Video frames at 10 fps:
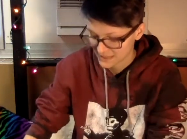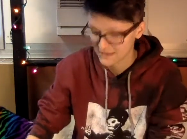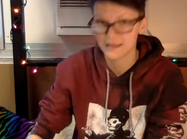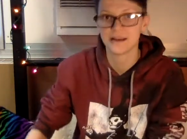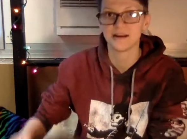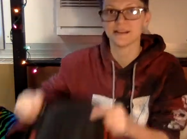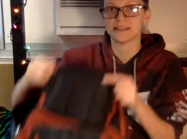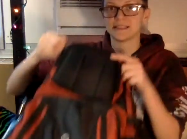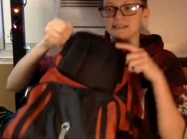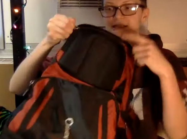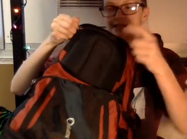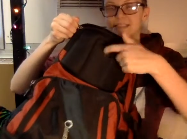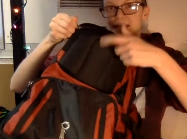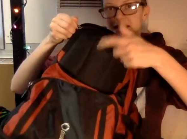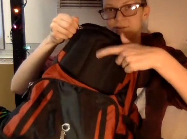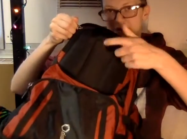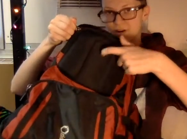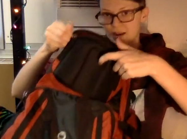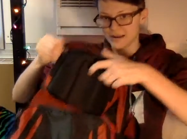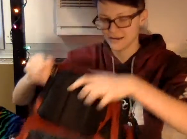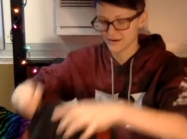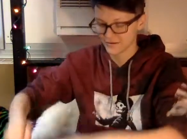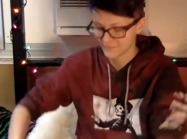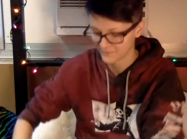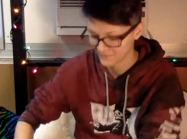And then in this tiny one right here